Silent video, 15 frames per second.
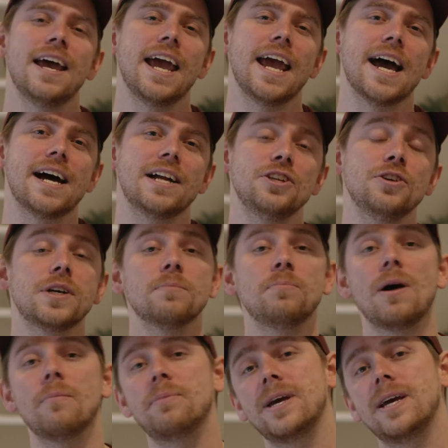and you can
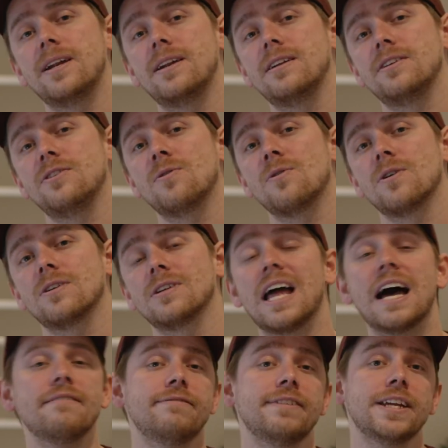pump in your
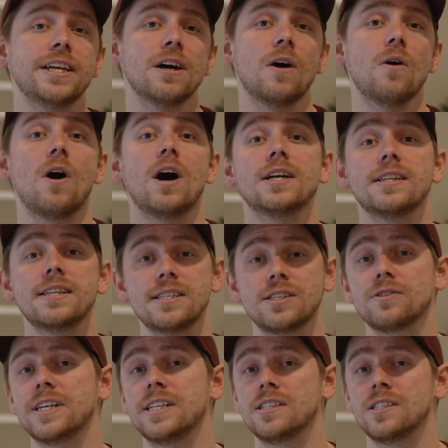live video onto these
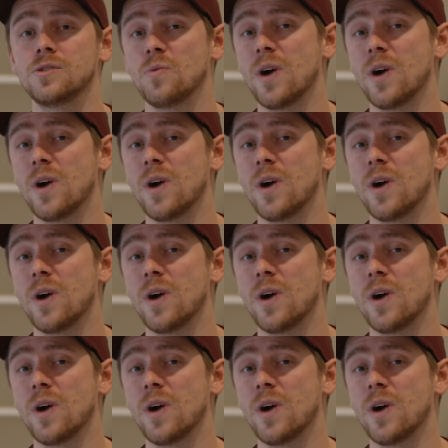screens as